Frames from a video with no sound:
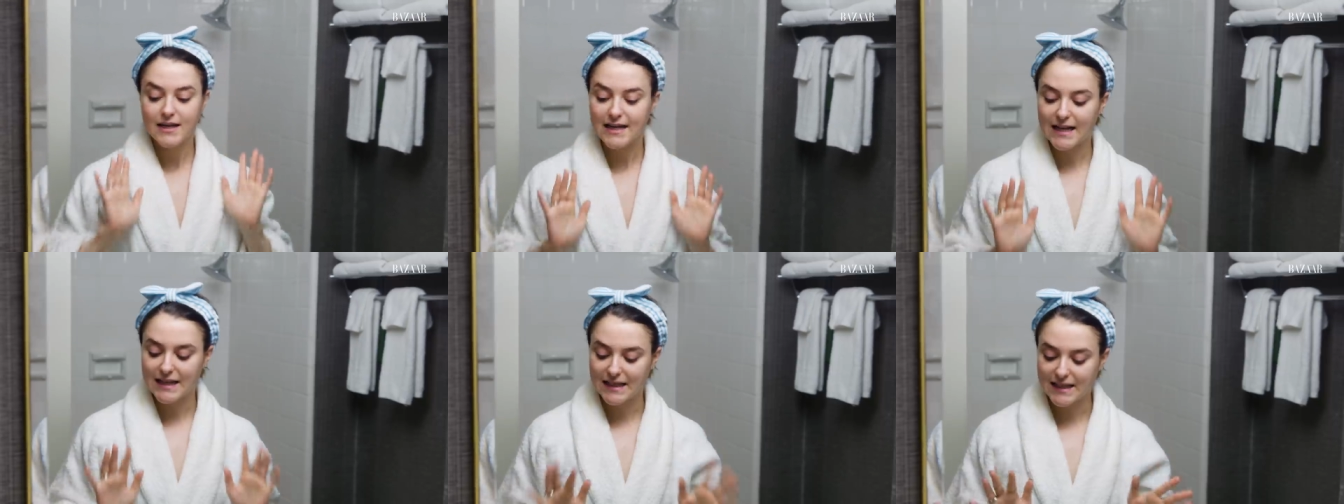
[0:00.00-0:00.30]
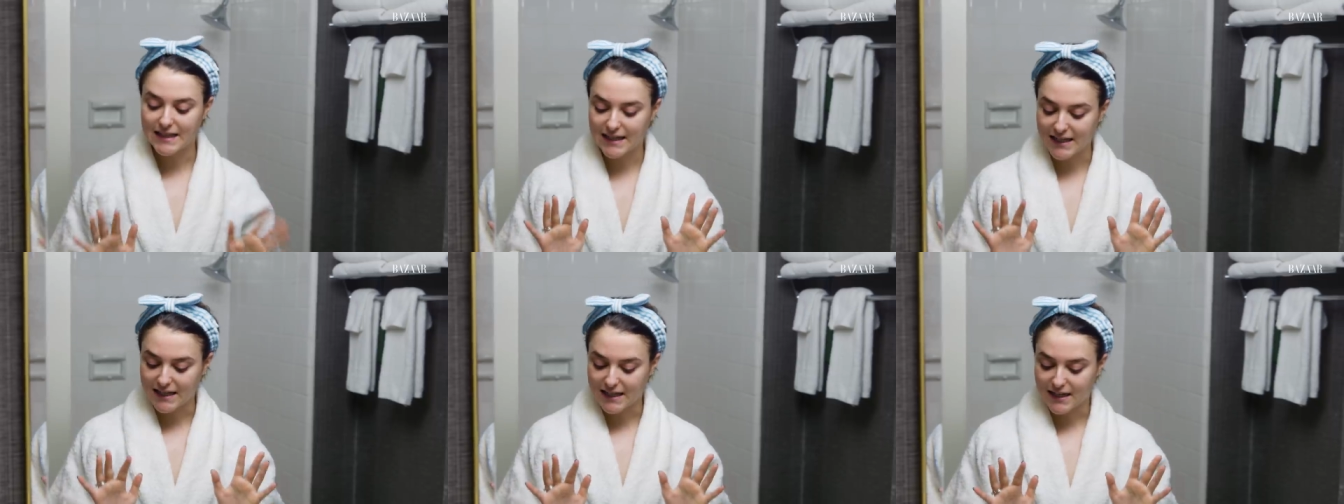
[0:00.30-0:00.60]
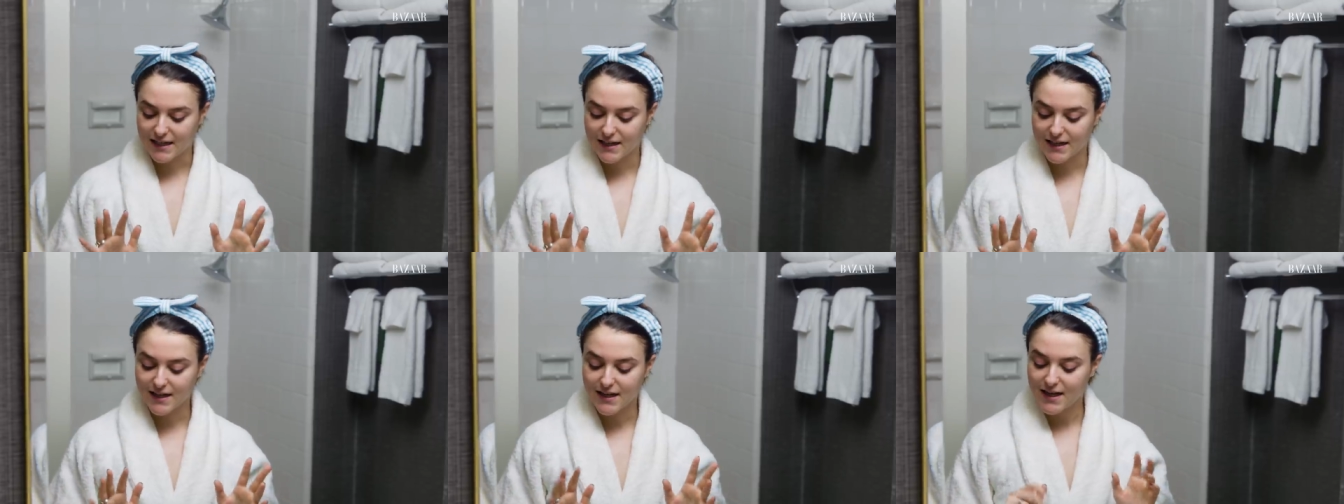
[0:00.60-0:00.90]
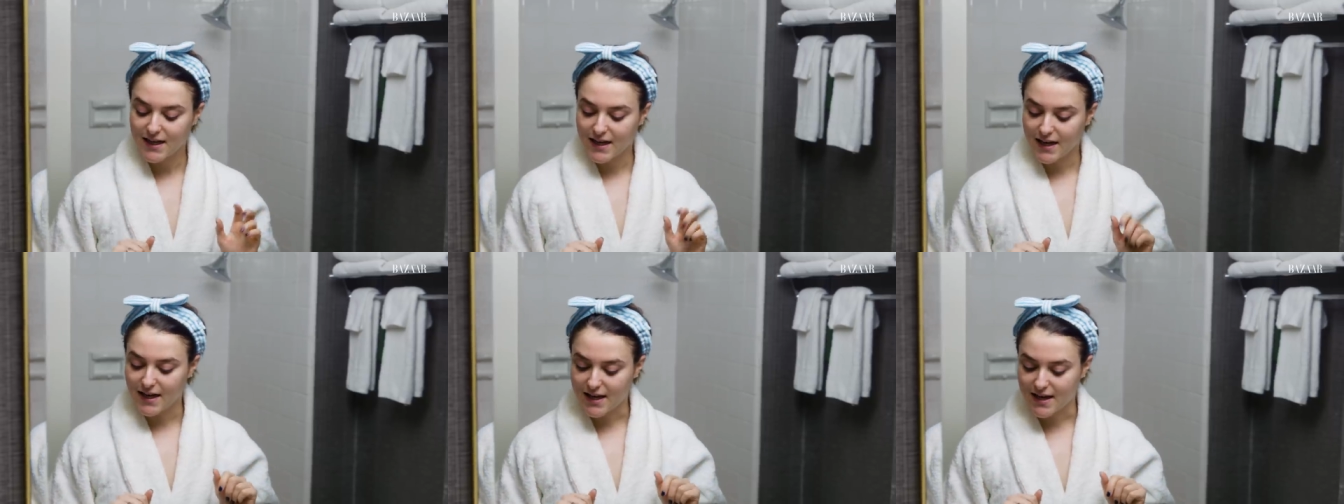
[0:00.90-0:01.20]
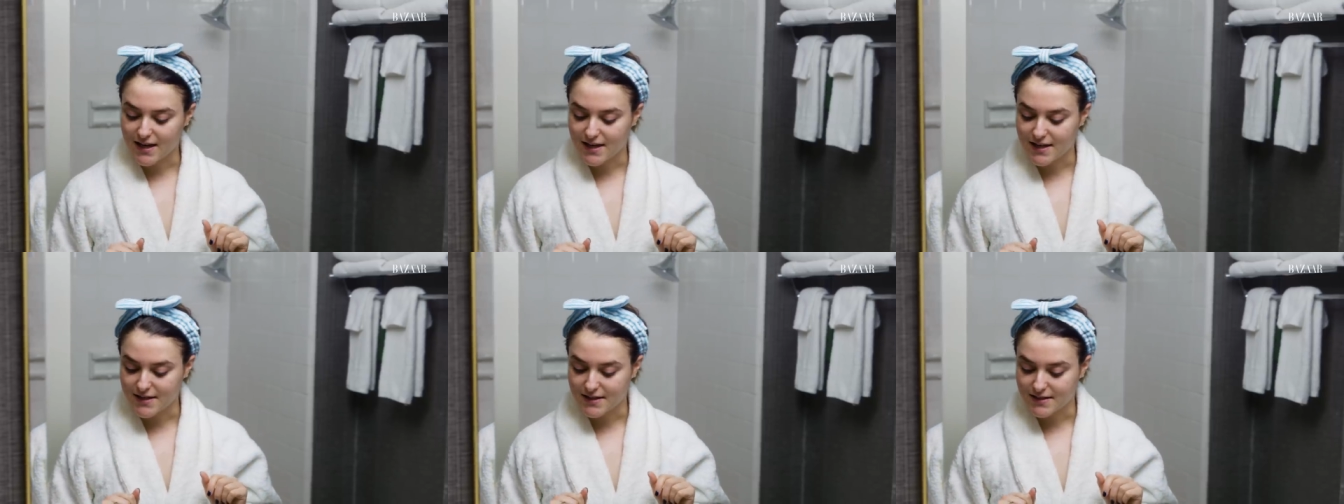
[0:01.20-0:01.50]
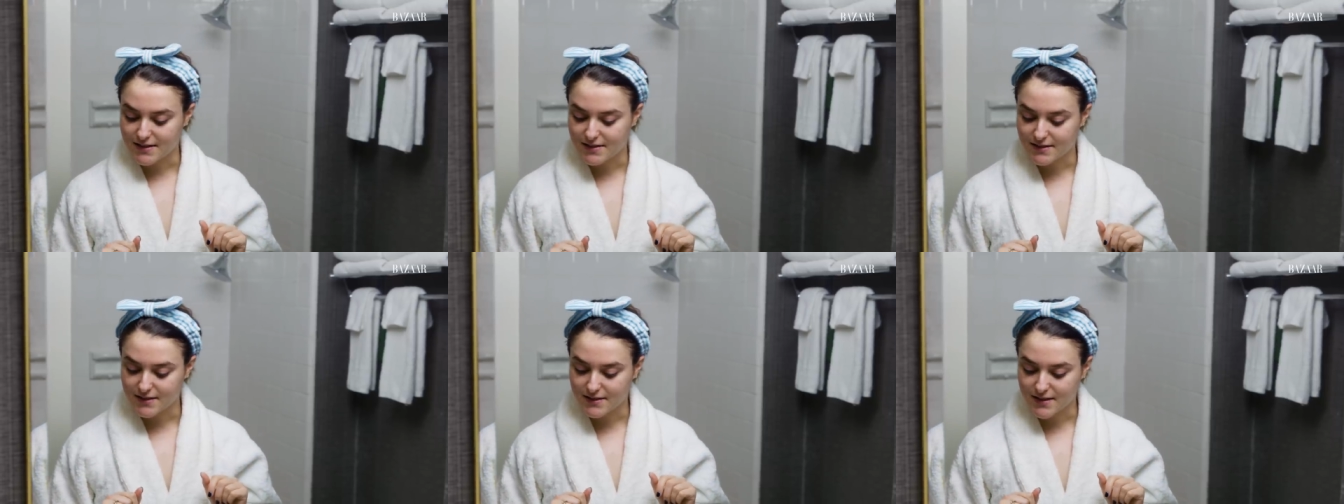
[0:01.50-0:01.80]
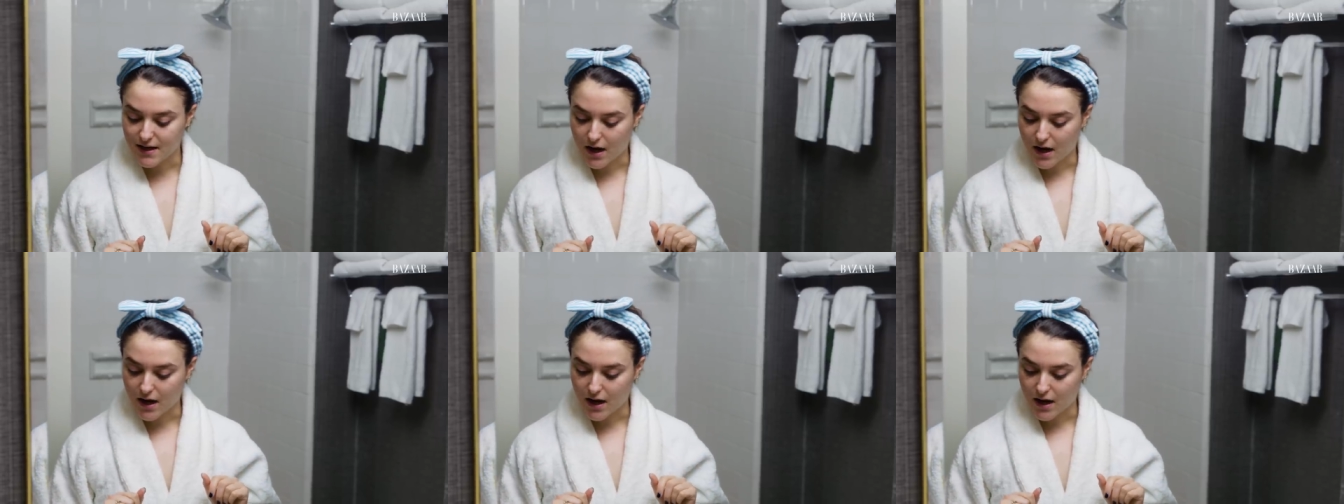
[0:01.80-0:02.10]
clean is
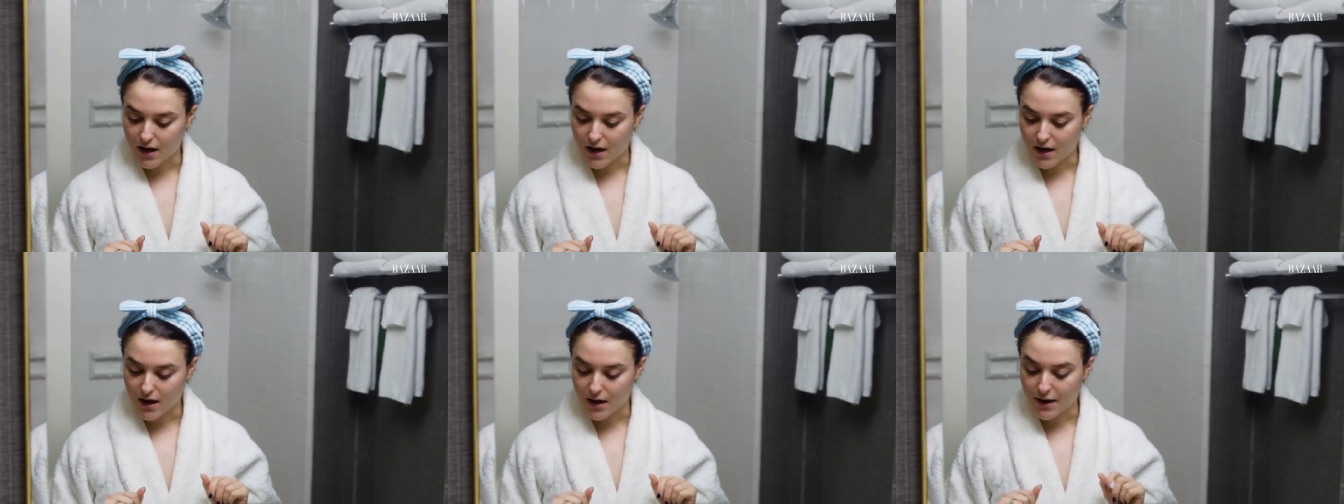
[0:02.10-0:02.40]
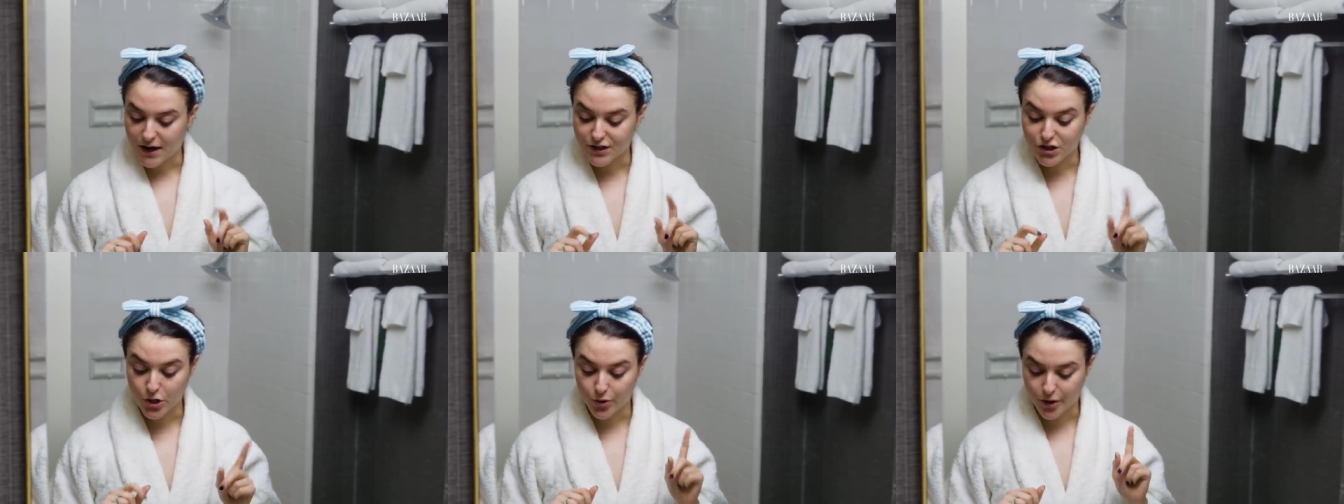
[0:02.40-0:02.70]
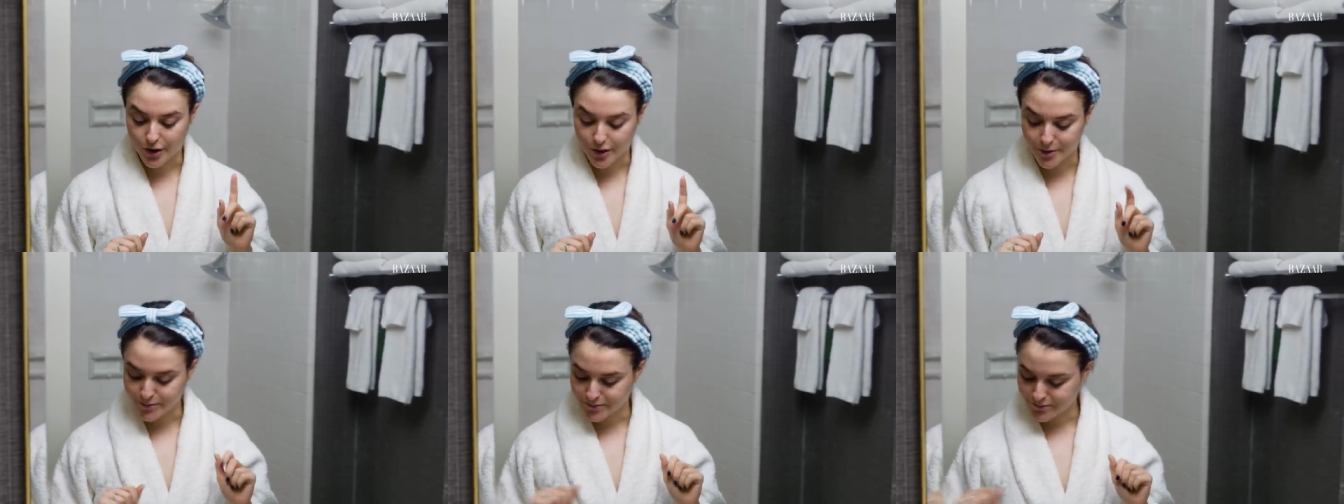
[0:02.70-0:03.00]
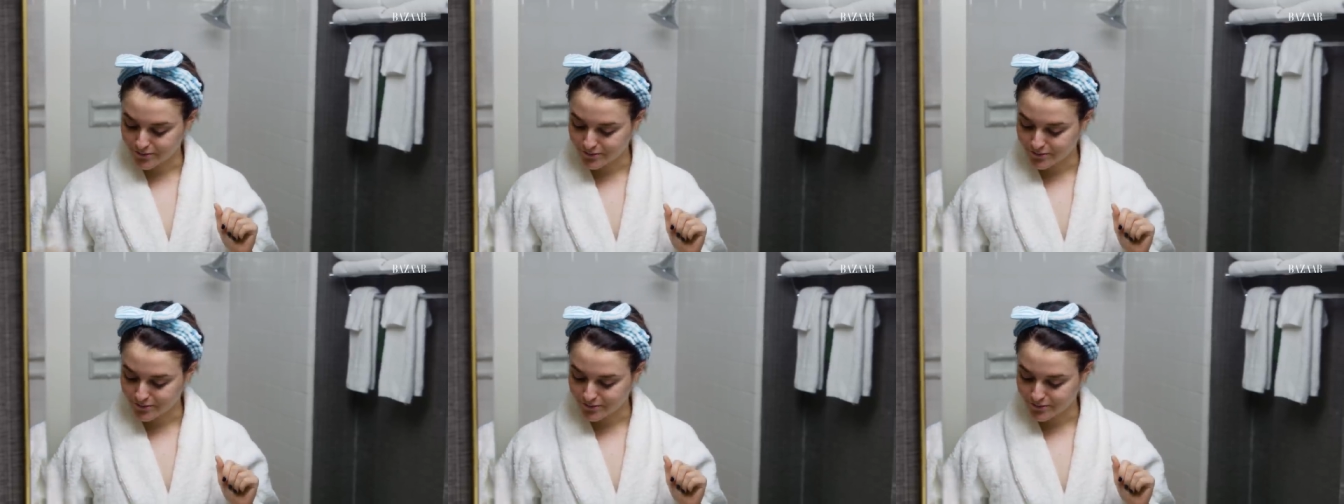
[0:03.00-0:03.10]
a toner.